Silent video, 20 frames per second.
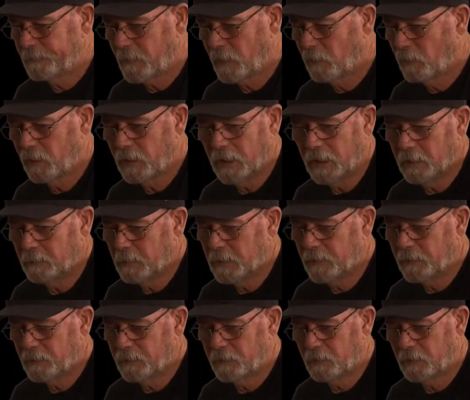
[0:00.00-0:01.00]
ordained
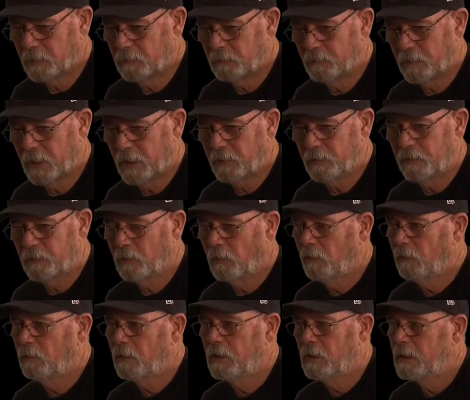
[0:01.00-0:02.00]
minister, and
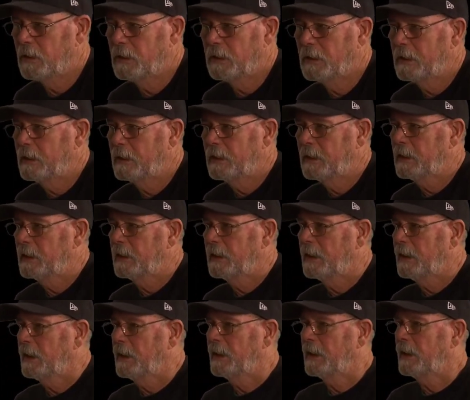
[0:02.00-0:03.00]
so
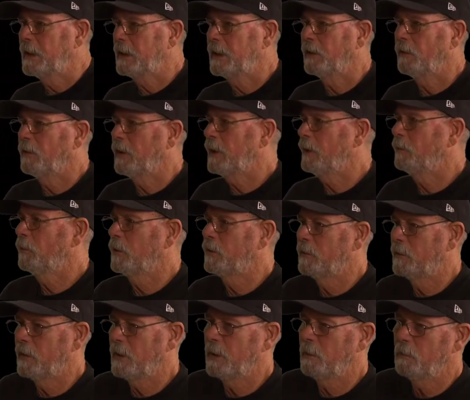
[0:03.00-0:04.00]
he
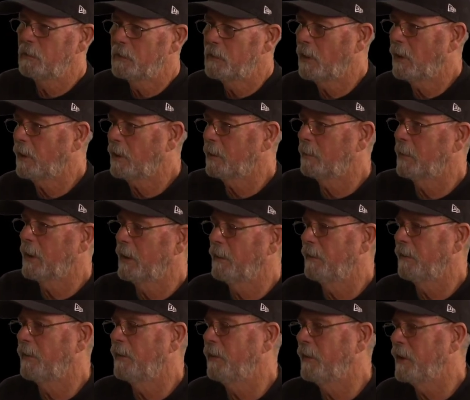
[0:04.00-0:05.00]
would talk
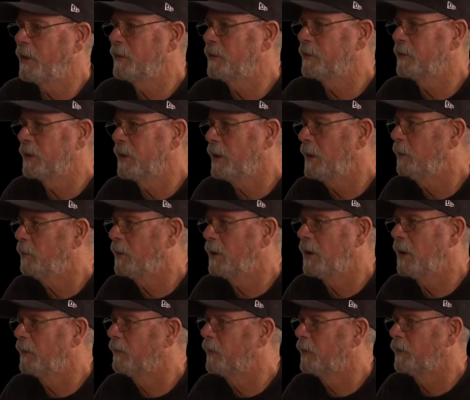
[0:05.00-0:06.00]
about things, and he would
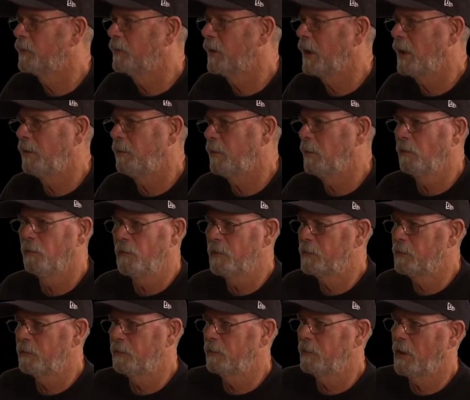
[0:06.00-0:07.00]
never say
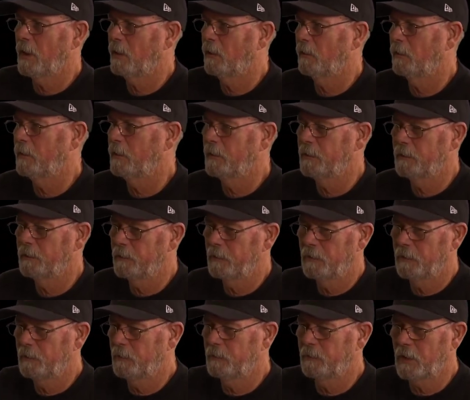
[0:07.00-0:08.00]
this is how it is and
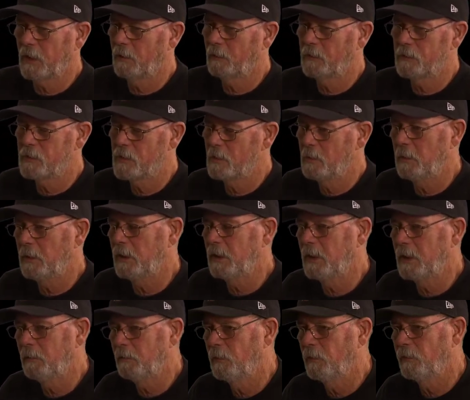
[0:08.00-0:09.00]
this is how it should be.
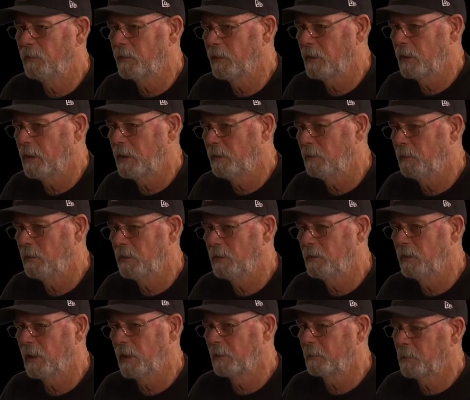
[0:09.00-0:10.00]
He
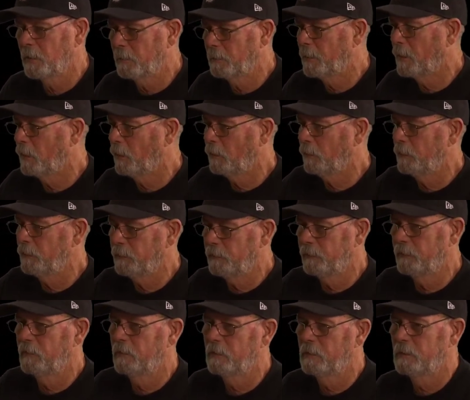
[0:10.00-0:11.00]
would like
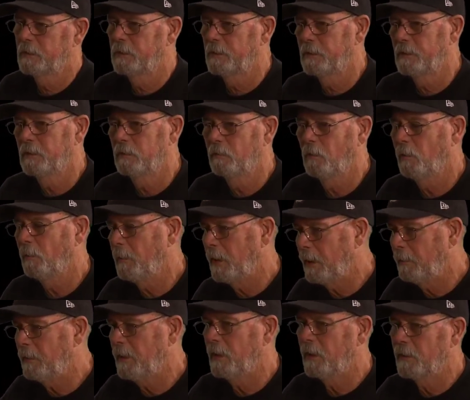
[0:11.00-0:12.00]
propose, well,
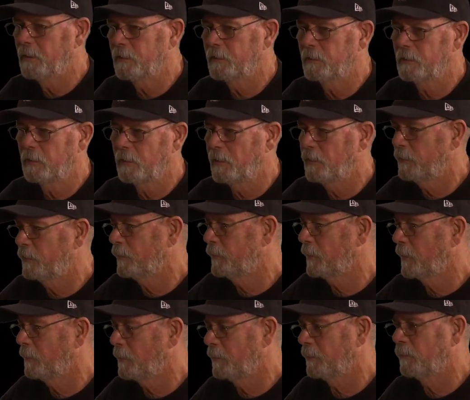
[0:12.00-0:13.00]
maybe this, and this is
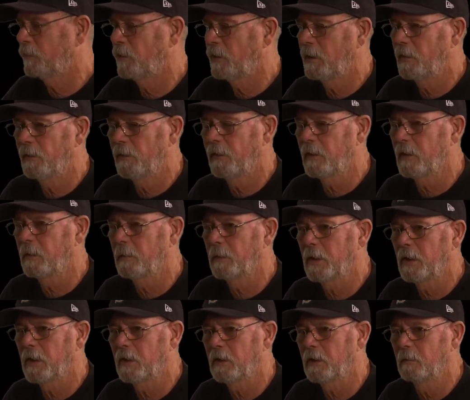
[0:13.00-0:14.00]
something for you to think
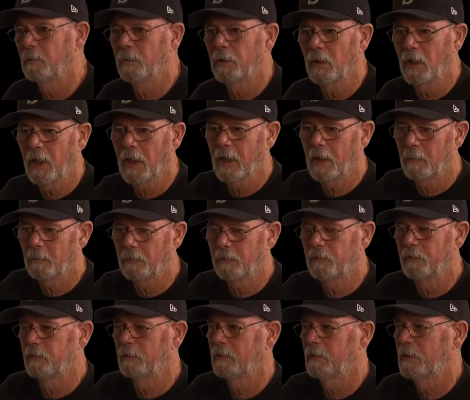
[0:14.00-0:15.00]
about, and
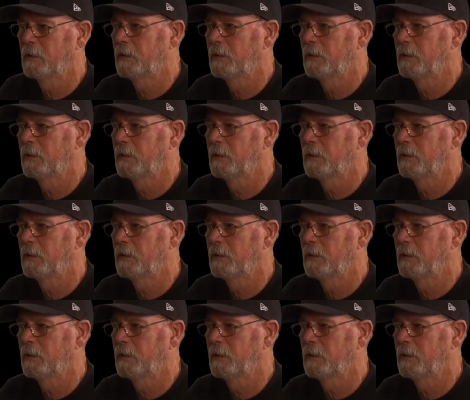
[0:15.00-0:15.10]
perhaps